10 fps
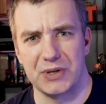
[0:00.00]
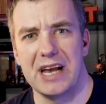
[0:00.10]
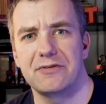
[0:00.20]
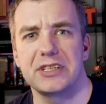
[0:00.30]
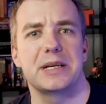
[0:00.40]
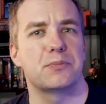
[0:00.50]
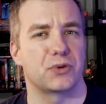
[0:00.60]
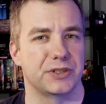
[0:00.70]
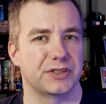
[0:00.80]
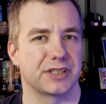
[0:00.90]
to F D M
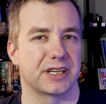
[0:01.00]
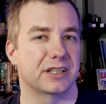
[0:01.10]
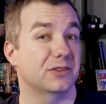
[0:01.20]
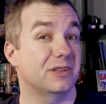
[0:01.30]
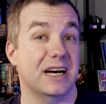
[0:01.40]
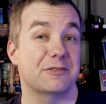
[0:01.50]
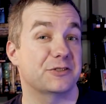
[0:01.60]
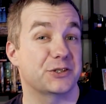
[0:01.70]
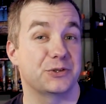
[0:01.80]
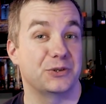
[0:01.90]
printing, and you'll have
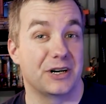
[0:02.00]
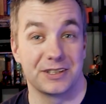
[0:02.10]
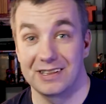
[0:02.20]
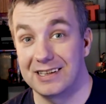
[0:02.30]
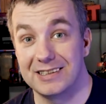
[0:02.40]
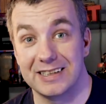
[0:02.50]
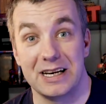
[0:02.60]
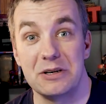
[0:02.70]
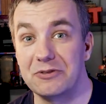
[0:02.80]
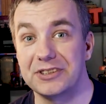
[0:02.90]
to unlearn
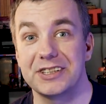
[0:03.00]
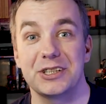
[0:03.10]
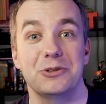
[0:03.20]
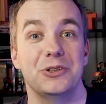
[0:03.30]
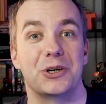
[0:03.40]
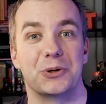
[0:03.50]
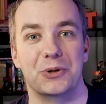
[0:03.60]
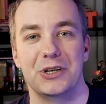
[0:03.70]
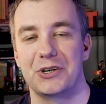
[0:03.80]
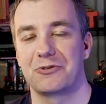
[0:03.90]
everything you know
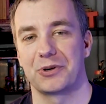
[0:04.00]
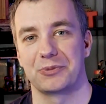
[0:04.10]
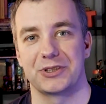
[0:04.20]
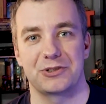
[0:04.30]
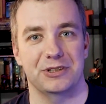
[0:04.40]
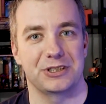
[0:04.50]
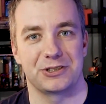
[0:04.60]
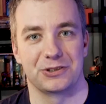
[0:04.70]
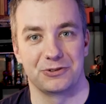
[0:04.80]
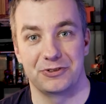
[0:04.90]
from the
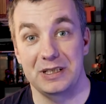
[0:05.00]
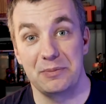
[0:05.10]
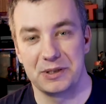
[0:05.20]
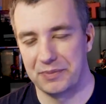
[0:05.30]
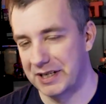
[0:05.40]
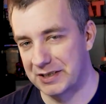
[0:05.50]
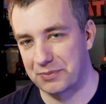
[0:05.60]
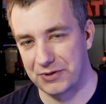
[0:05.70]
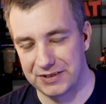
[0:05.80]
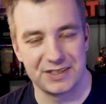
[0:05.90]
traditional filament-based
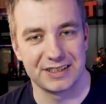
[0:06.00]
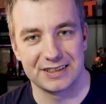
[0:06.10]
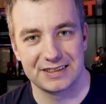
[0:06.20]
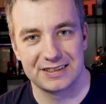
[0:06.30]
printing.